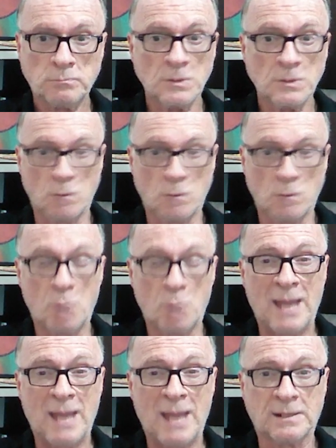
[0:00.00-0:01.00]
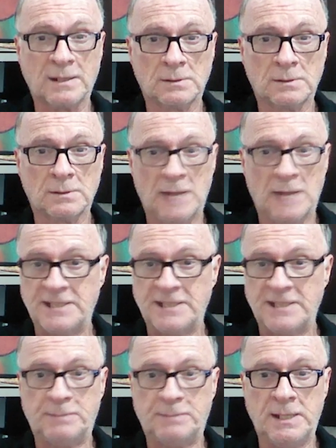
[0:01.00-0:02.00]
the World Bank,
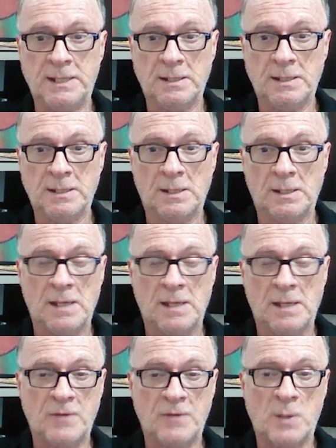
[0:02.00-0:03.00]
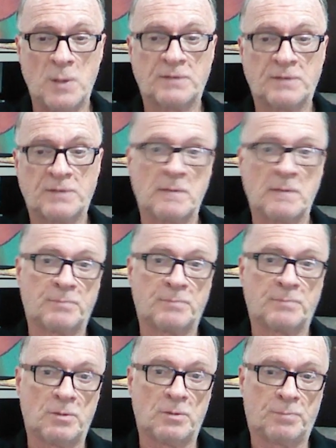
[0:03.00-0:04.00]
ADB, and the UN Development
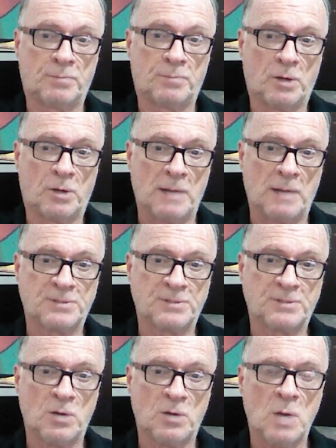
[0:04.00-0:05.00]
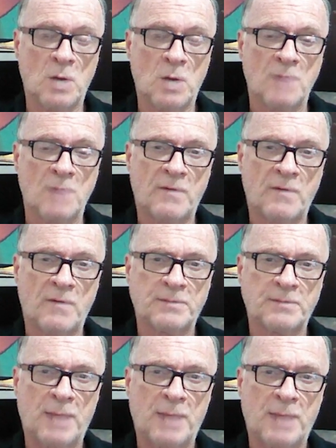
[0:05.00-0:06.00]
Programme. So very
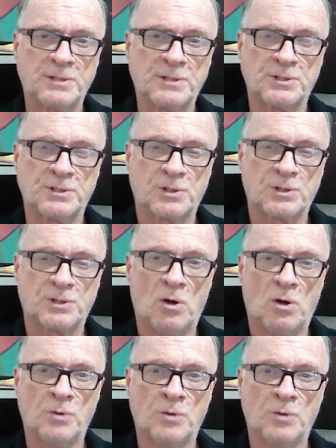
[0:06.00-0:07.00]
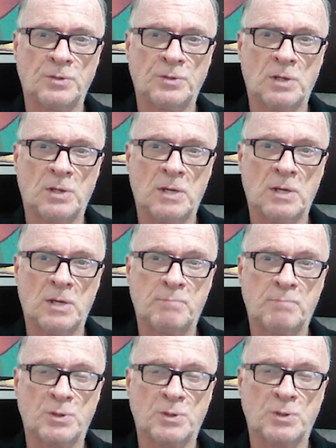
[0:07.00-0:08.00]
dependent on
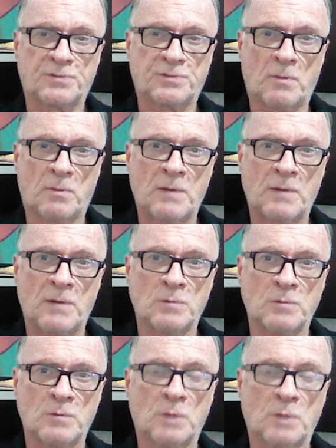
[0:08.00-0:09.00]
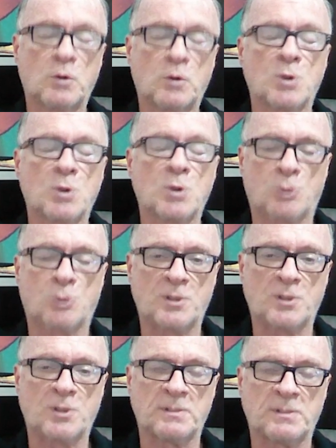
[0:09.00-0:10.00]
inputs from around the world. Of course,
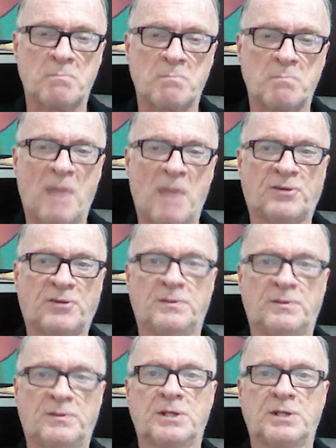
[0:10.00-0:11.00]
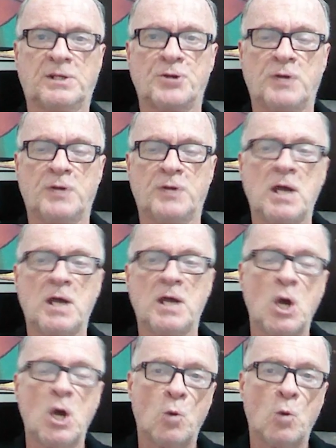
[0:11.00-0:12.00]
tourism is massive in the country,
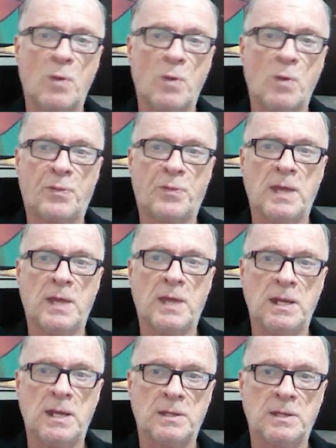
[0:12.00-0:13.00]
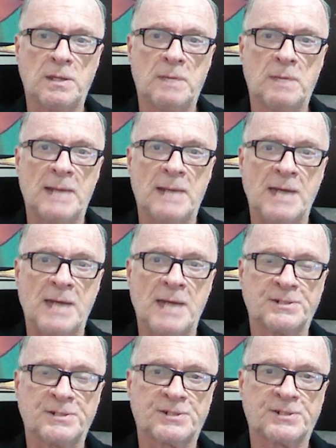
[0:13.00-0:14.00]
with the
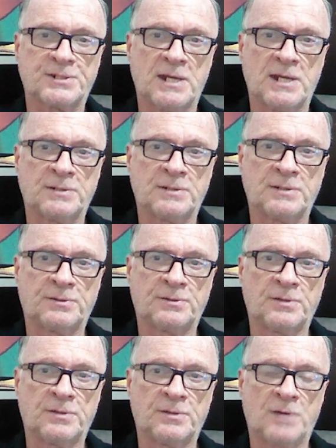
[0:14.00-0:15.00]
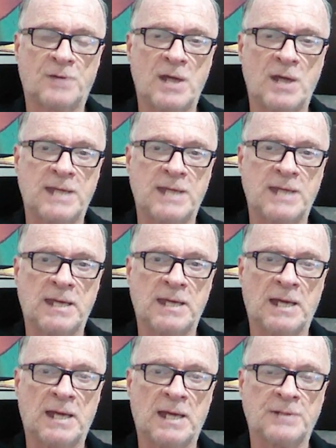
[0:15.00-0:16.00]
Himalayas and the hiking
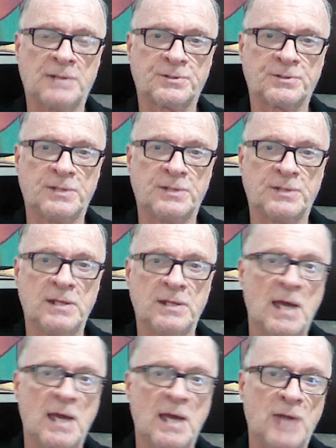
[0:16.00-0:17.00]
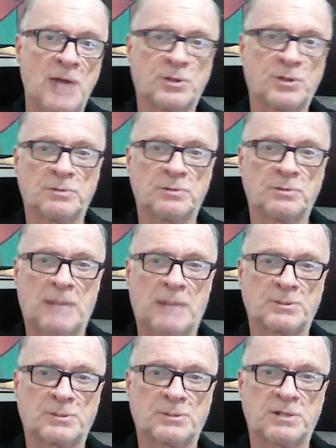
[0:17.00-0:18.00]
and the ancient capital
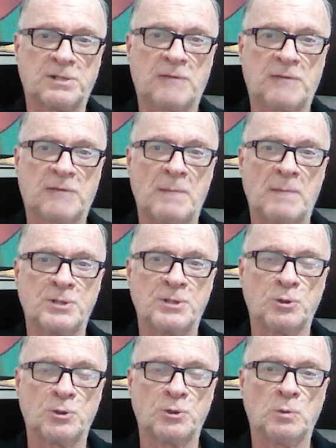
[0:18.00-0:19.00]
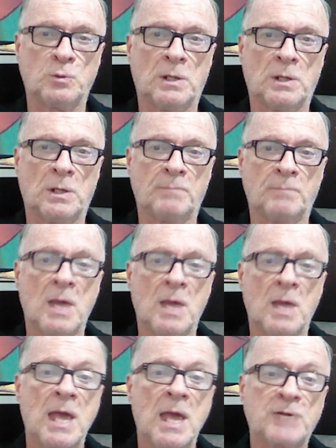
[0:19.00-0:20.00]
city of Kathmandu.
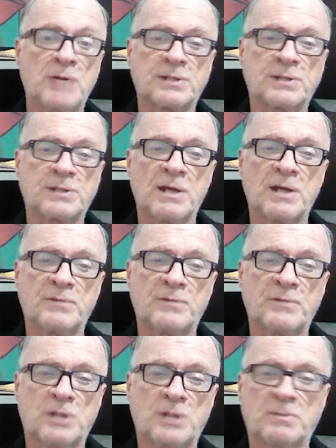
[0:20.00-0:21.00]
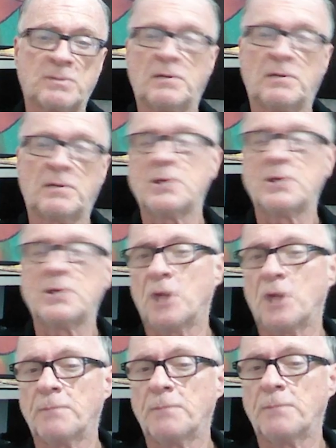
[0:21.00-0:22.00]
Interesting enough, in terms of
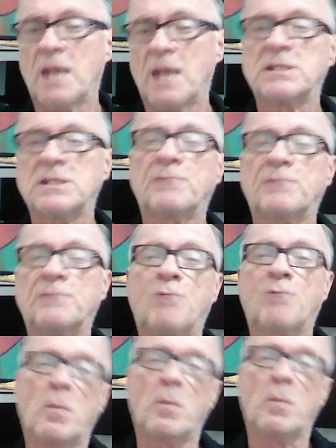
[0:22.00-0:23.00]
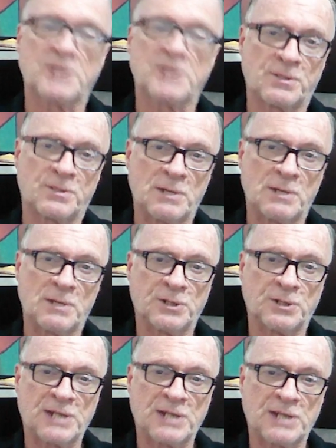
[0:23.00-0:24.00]
religion, 84% of the religion
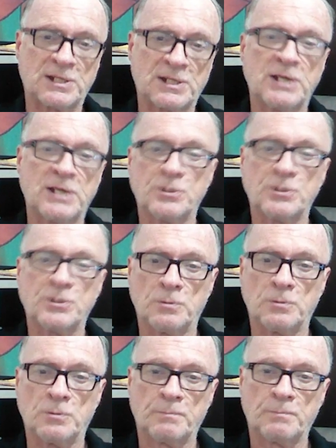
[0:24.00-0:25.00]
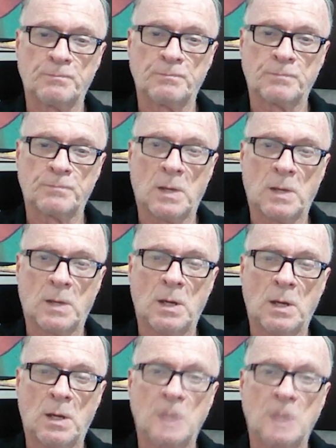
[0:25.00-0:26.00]
is actually Hindu.
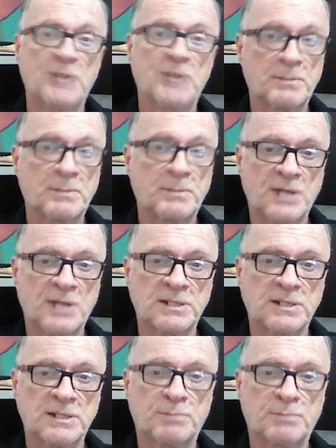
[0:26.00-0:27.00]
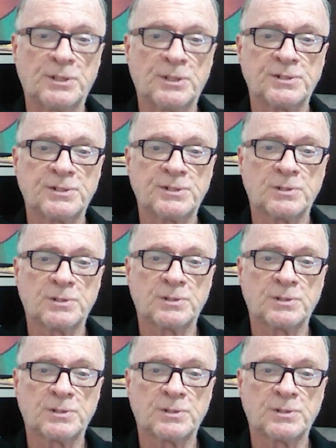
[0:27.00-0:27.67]
10% is Buddhist.